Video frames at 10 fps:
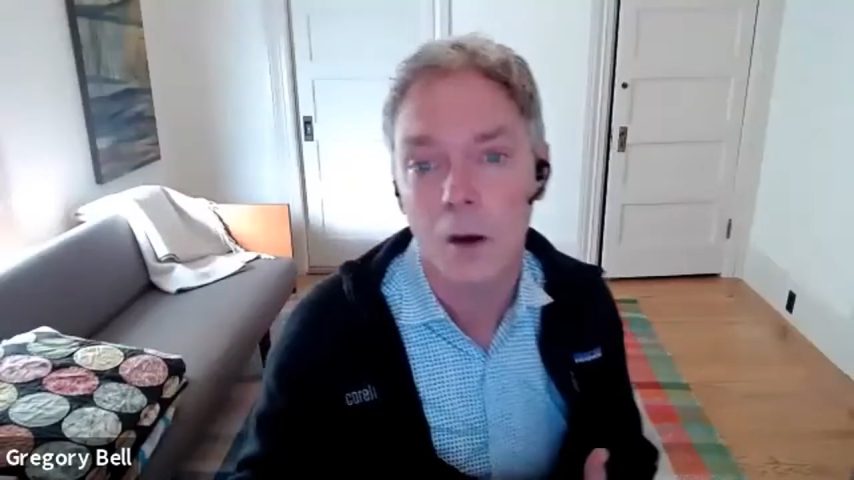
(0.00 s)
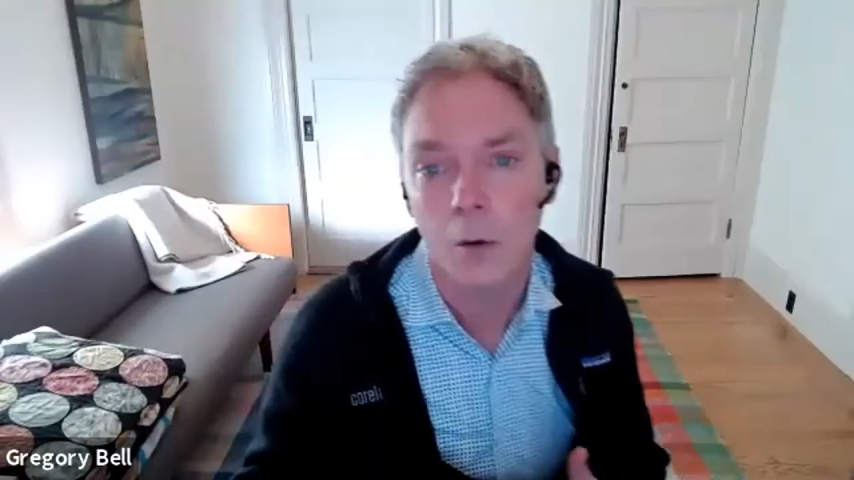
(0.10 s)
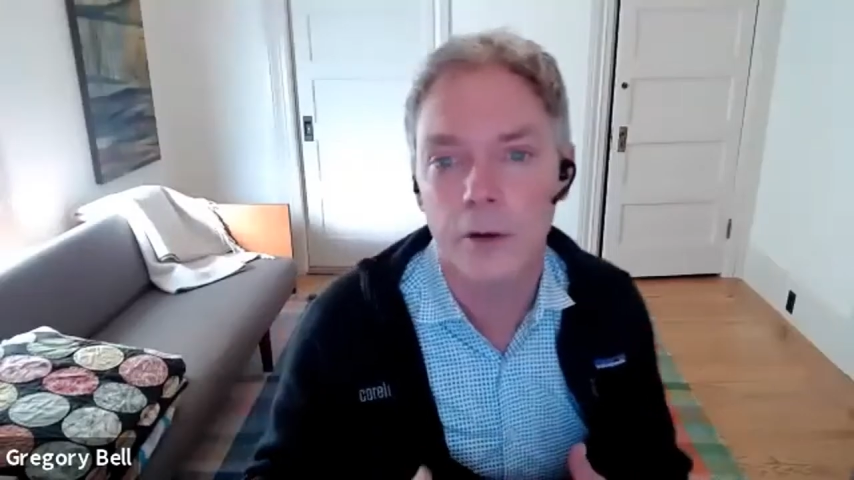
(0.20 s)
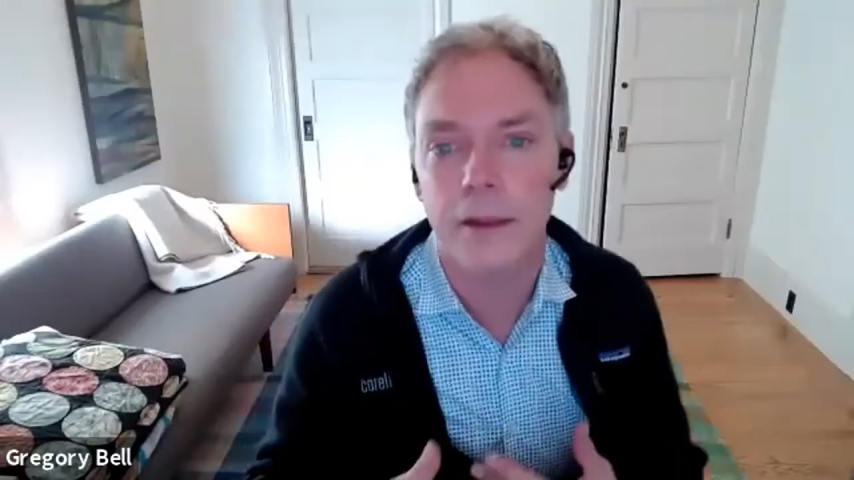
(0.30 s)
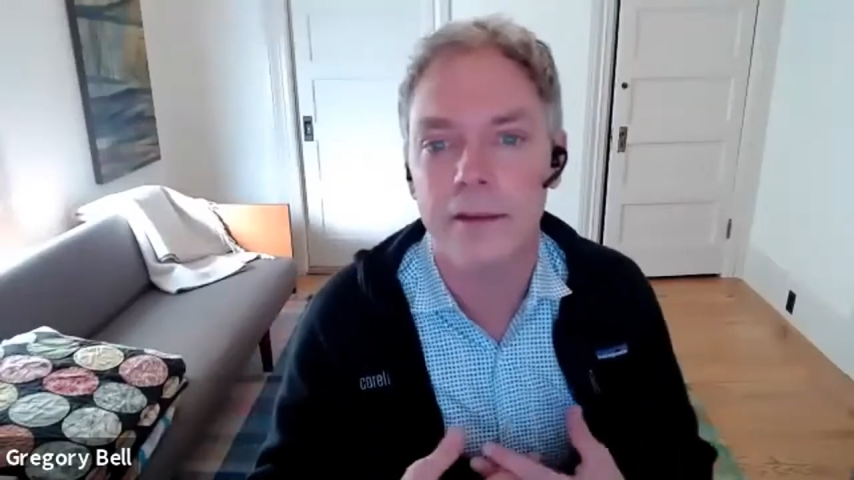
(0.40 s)

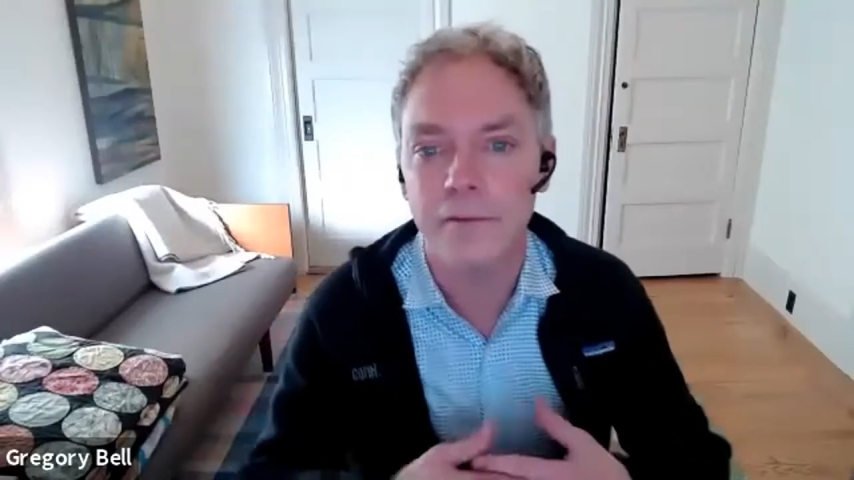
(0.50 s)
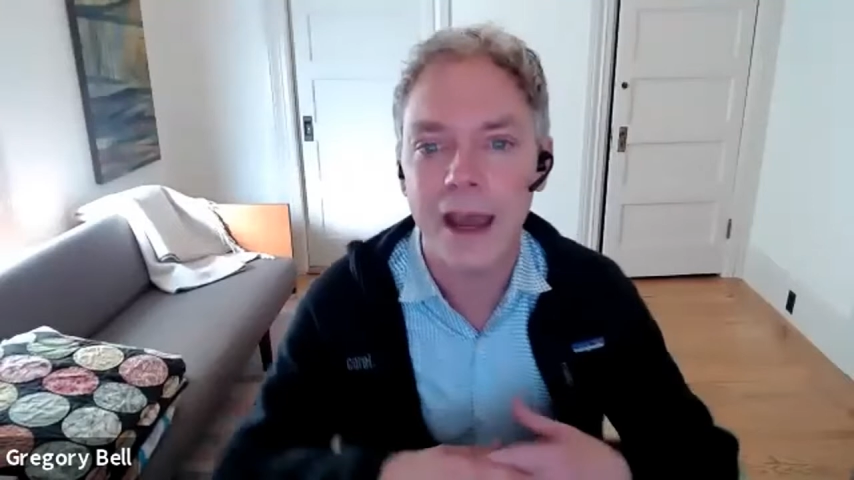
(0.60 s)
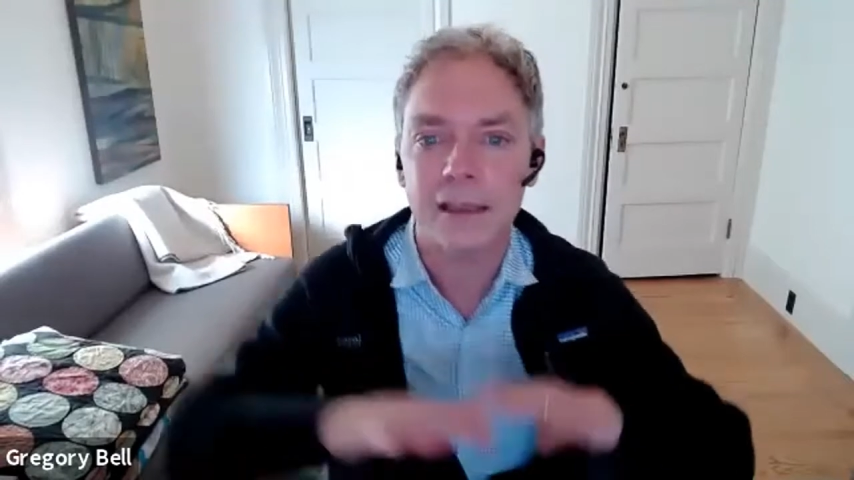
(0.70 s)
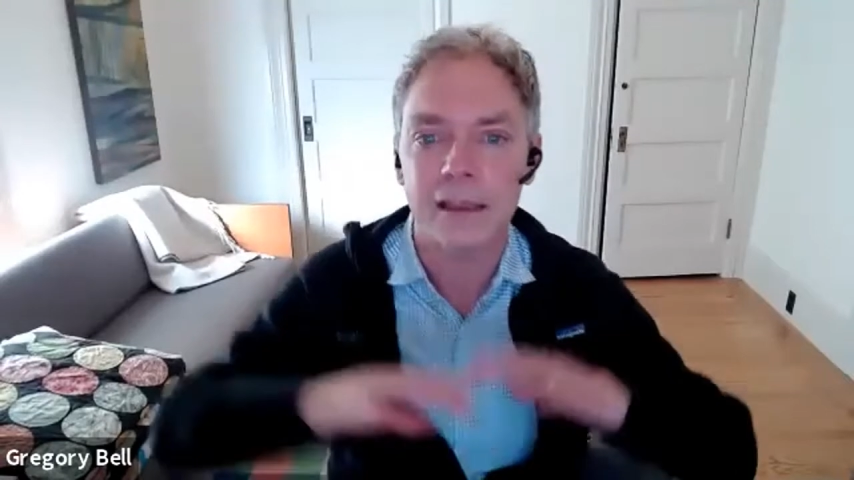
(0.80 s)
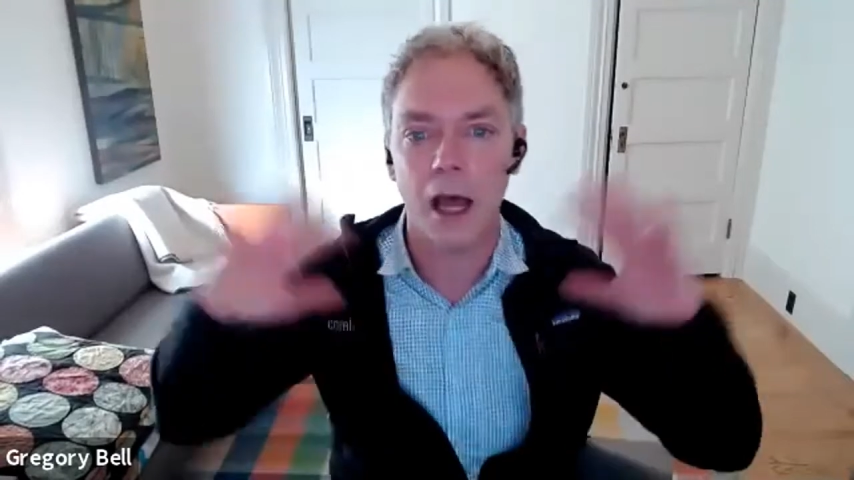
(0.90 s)
Or yeah. the, the
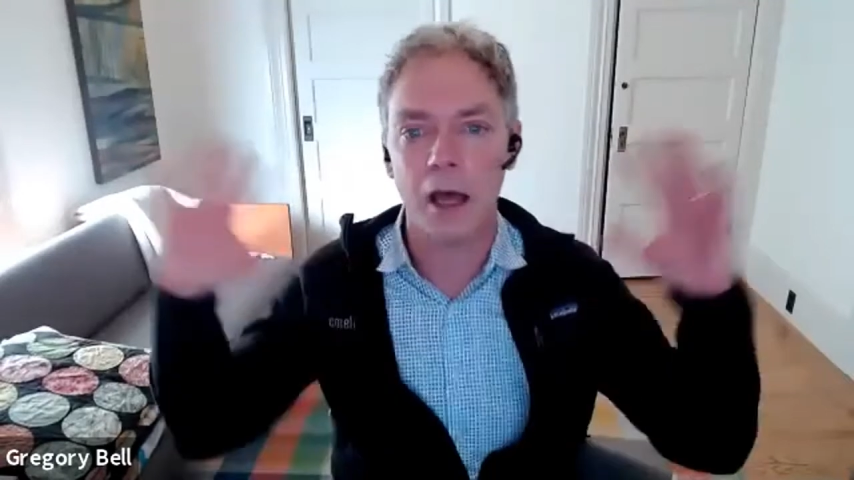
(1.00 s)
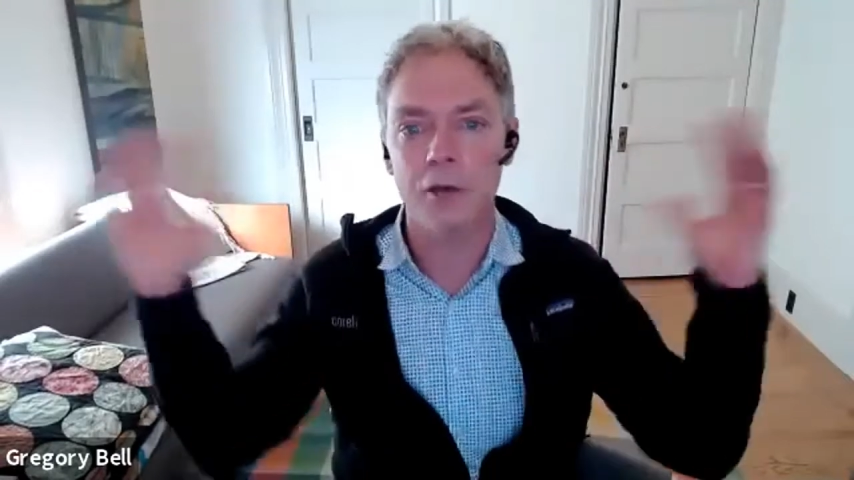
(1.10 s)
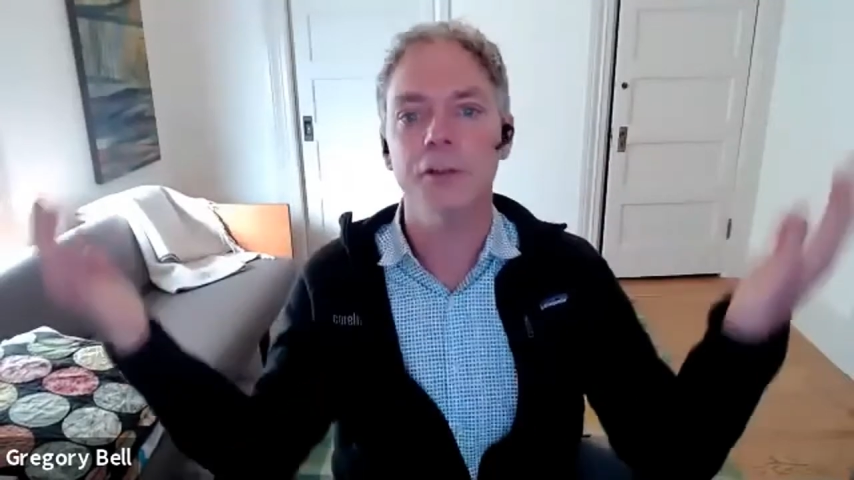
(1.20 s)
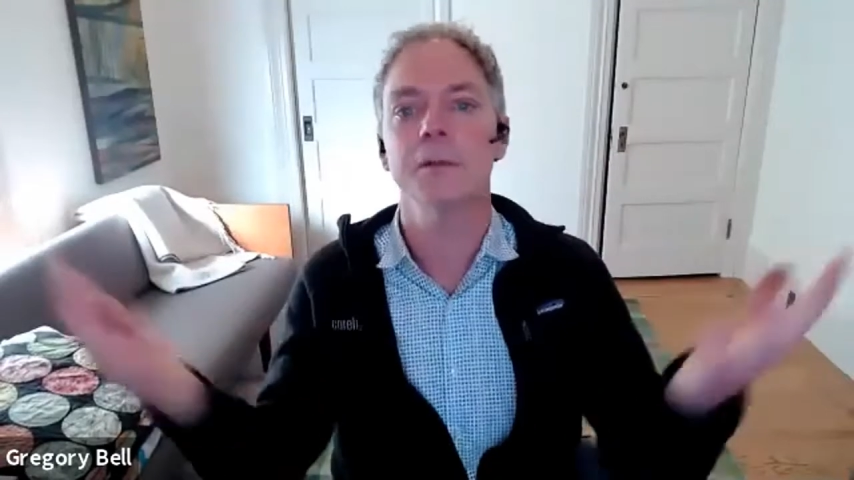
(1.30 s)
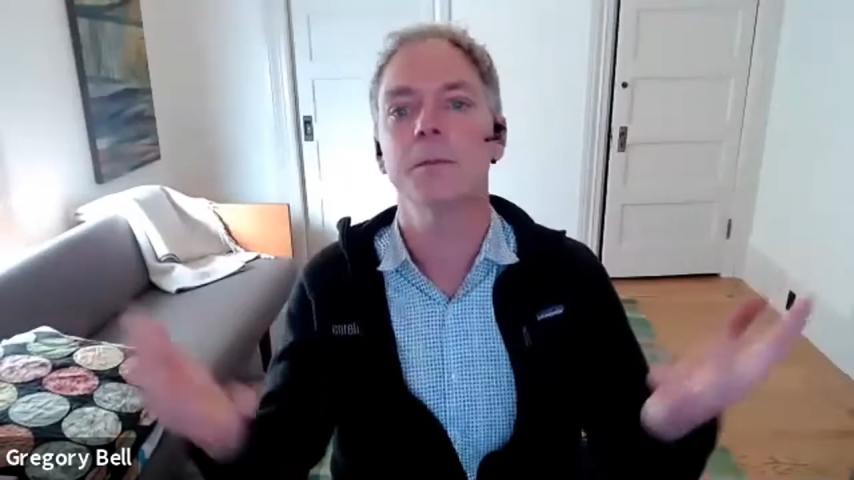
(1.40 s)
fact that hundreds of